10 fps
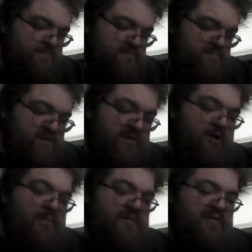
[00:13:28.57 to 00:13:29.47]
Really
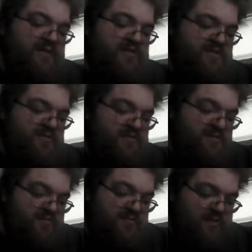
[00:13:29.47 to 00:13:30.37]
hoping you to just go
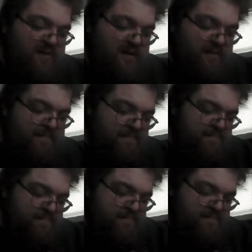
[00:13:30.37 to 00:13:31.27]
sit with your mom.
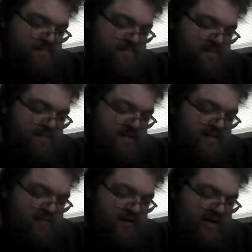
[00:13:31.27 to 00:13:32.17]

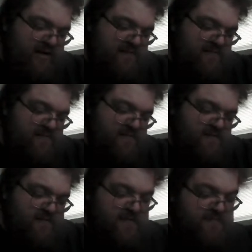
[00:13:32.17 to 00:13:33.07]
That way,
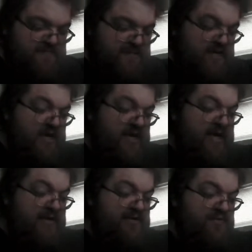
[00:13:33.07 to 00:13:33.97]
I can
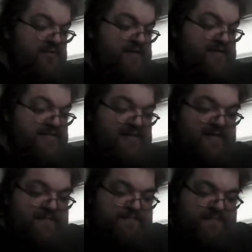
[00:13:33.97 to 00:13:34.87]
A, do this,
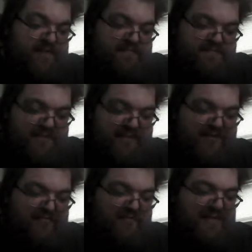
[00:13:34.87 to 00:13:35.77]
and B, they
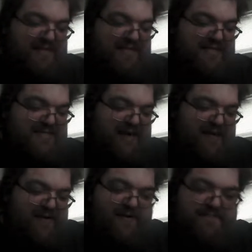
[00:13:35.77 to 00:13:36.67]
will be less
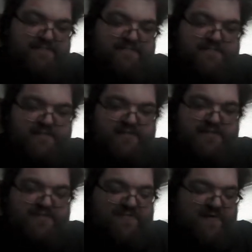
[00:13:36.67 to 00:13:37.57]
scared. But
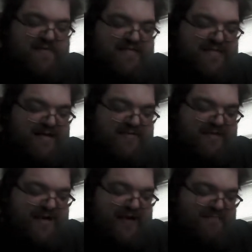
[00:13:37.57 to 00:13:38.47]
so far, that's not
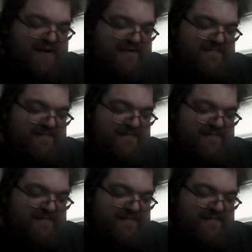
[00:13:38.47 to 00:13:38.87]
really happening.